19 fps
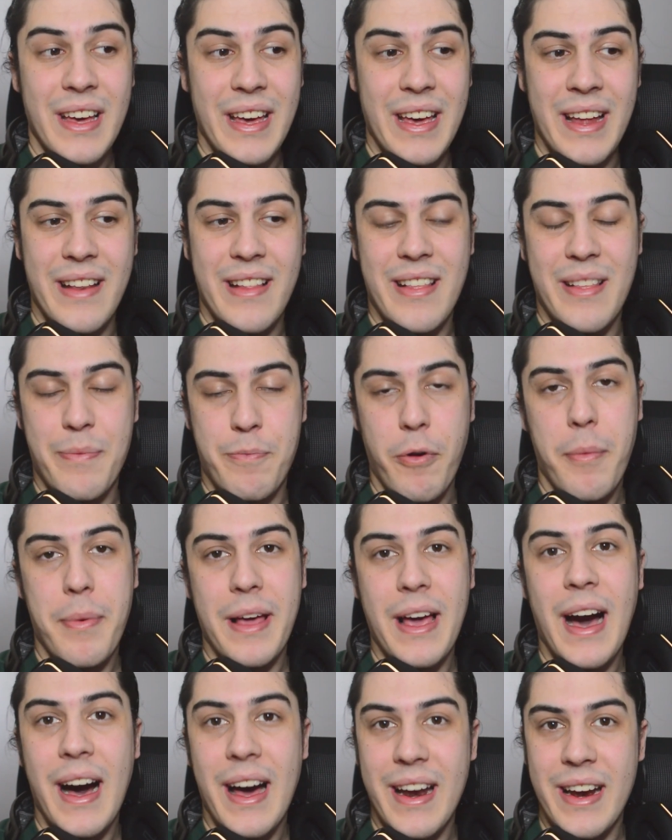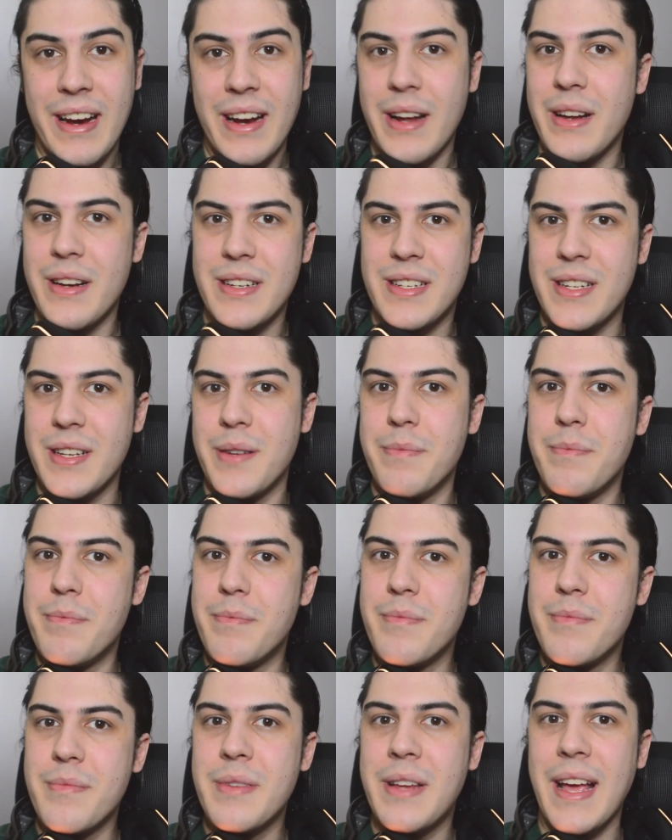it's probably harder to
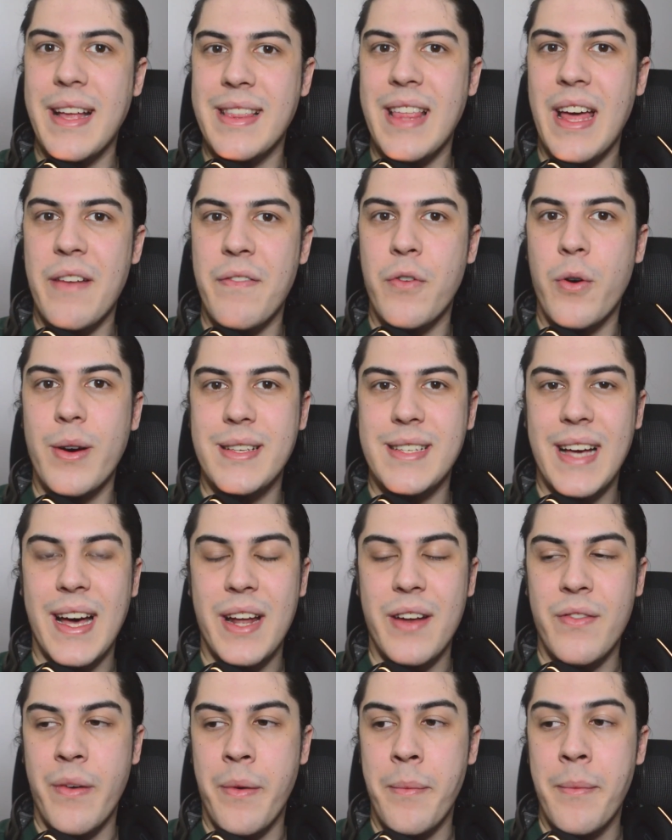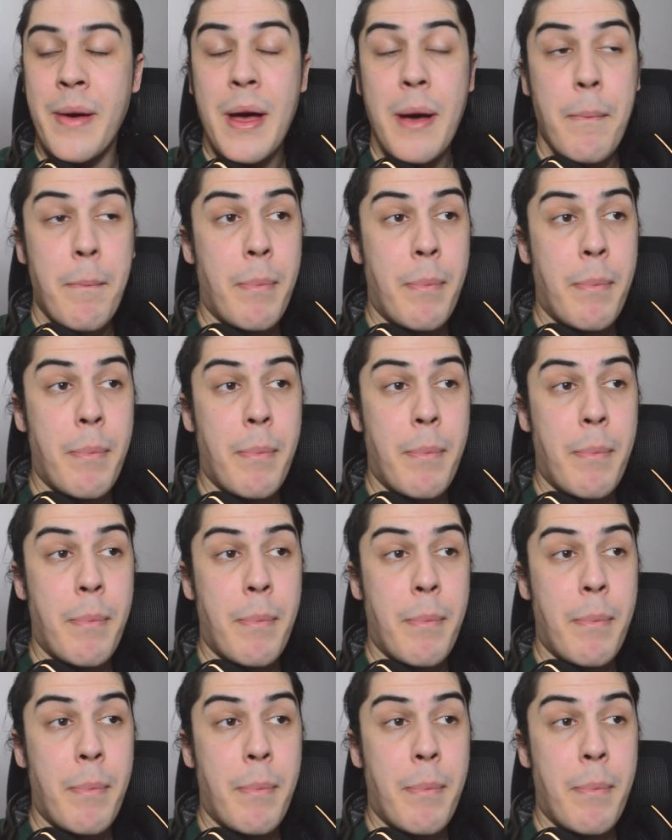get that voice out of him.